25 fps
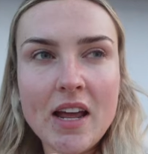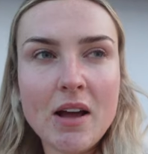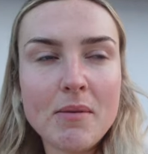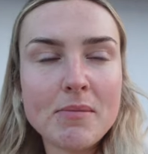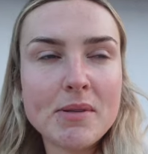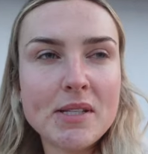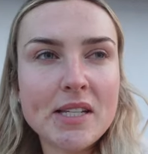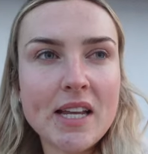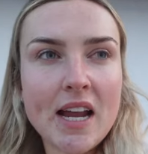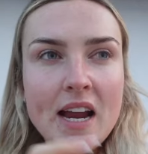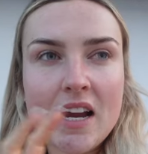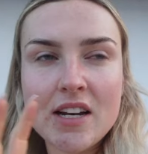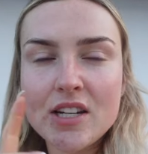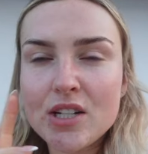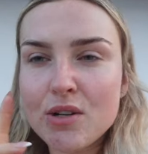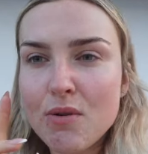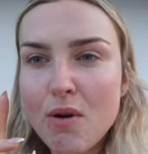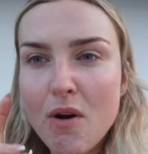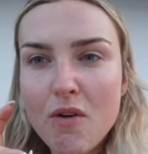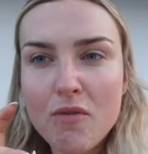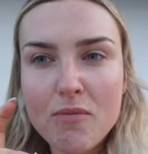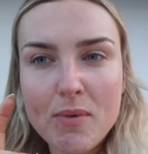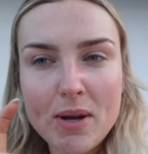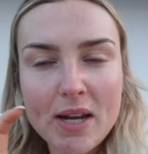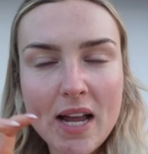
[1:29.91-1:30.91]
I'm scared to go
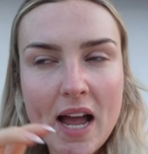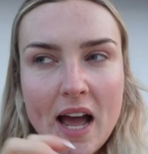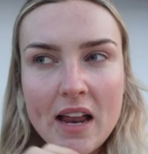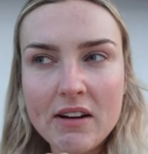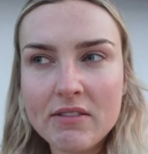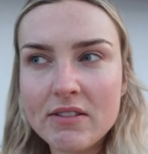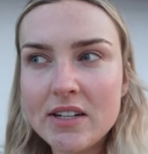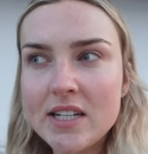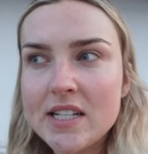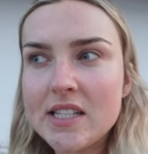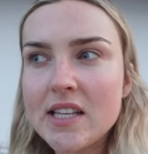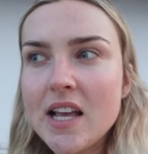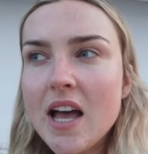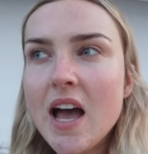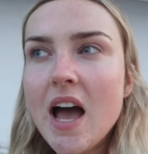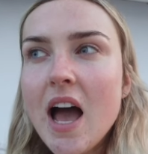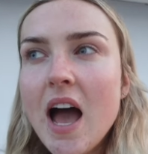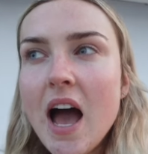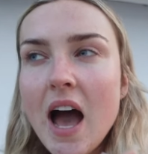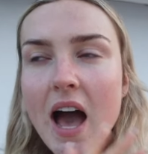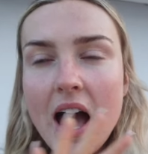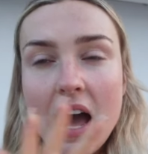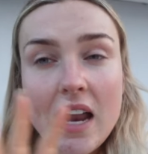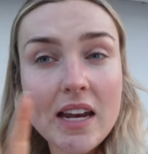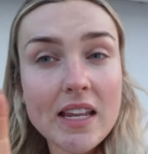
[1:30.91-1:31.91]
over my calories,
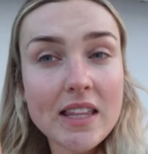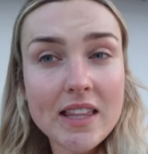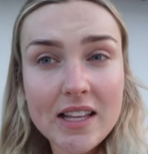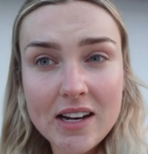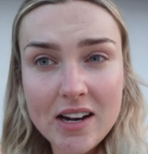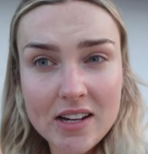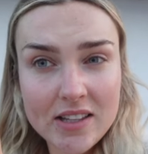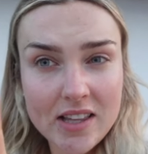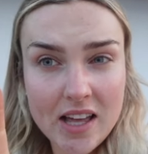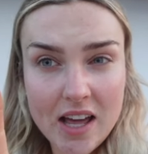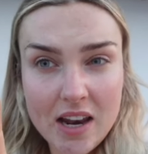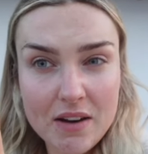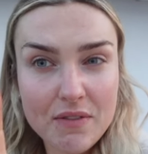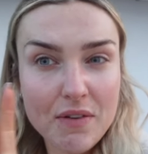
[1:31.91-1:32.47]
anything like that.